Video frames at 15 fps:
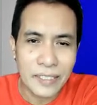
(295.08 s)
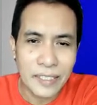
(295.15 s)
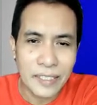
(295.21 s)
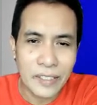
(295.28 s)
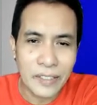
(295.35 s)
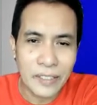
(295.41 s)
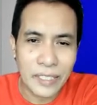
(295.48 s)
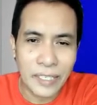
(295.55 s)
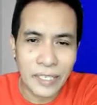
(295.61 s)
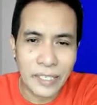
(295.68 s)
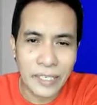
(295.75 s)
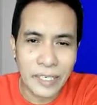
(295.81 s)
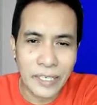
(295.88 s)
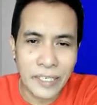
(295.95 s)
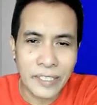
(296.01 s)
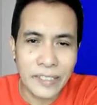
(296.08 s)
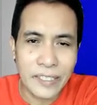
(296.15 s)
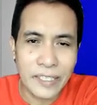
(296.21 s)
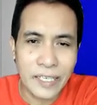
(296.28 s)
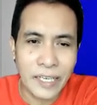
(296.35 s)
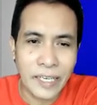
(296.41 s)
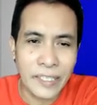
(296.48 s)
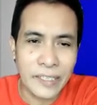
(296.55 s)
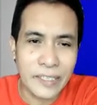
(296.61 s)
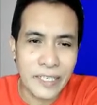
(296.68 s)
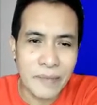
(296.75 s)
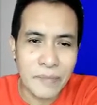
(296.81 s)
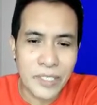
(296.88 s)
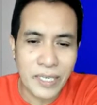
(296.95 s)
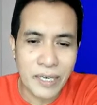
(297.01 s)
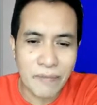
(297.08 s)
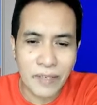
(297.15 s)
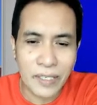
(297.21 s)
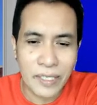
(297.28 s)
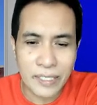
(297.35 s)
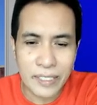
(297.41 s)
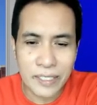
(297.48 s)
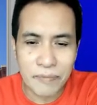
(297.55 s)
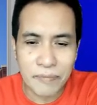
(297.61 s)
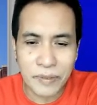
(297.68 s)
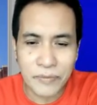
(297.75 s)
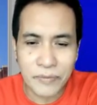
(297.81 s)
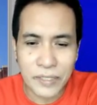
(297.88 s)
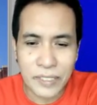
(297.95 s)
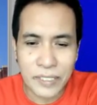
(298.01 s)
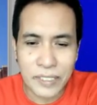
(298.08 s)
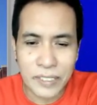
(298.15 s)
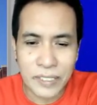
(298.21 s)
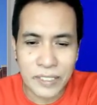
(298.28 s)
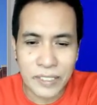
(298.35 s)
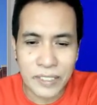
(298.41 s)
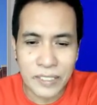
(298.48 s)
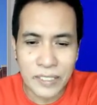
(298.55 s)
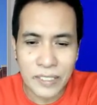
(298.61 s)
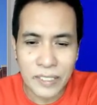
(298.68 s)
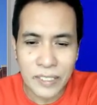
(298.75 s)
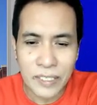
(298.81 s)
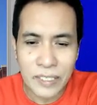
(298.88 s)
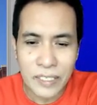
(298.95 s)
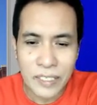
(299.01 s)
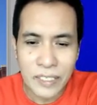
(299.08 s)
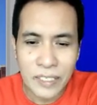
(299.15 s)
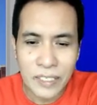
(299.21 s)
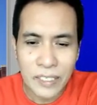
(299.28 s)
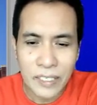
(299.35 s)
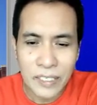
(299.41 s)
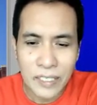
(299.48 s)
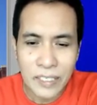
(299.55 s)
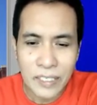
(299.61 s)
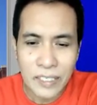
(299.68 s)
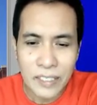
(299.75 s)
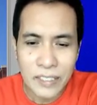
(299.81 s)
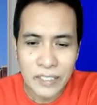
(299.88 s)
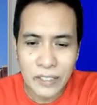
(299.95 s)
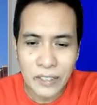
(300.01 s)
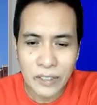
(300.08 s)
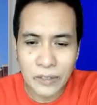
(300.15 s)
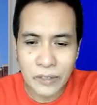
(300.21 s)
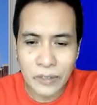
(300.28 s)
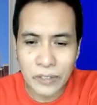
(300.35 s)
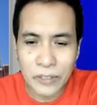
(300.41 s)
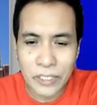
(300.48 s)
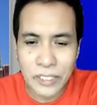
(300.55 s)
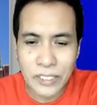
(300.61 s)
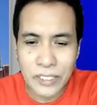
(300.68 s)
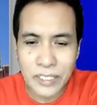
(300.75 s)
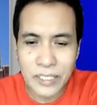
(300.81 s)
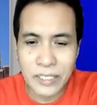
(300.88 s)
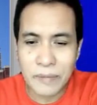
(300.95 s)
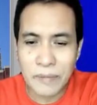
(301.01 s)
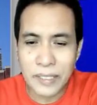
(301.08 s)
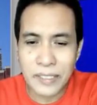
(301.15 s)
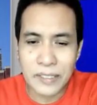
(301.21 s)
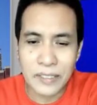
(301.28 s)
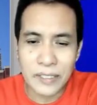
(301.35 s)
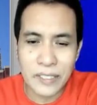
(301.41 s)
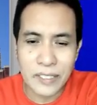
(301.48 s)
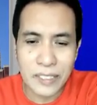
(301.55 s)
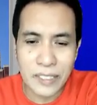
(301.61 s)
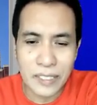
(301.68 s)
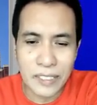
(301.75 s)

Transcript: Okay, 8. 8 times 7, that's 56. So 60 minus